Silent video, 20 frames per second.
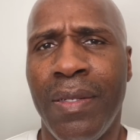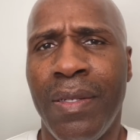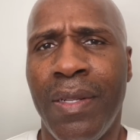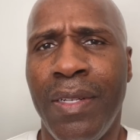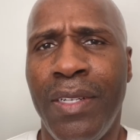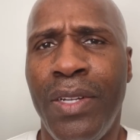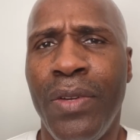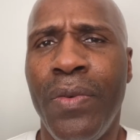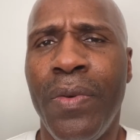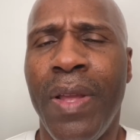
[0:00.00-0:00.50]
to
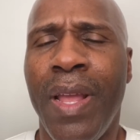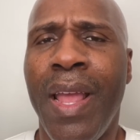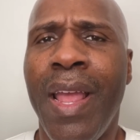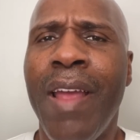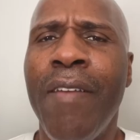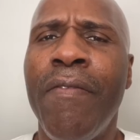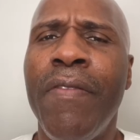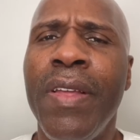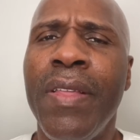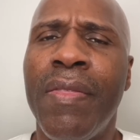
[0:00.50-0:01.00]
do
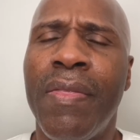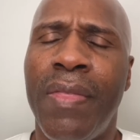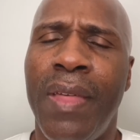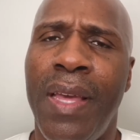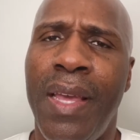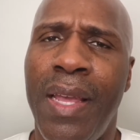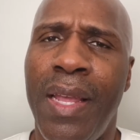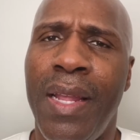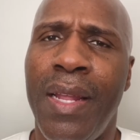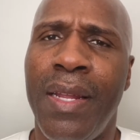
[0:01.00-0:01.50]

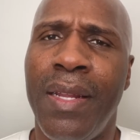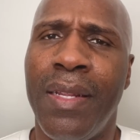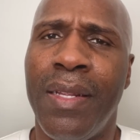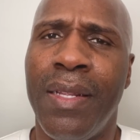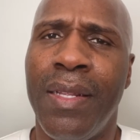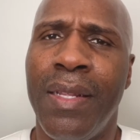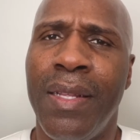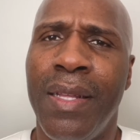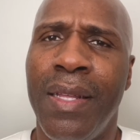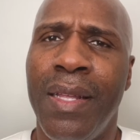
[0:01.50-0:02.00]
everything
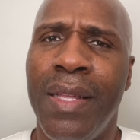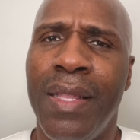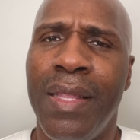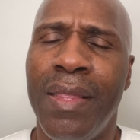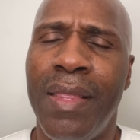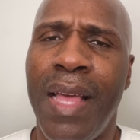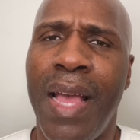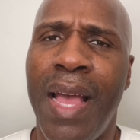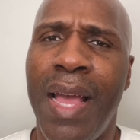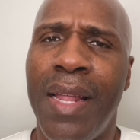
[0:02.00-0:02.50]

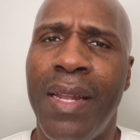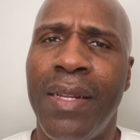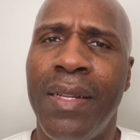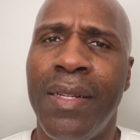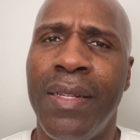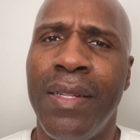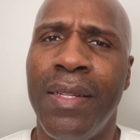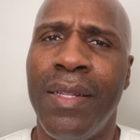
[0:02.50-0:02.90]
that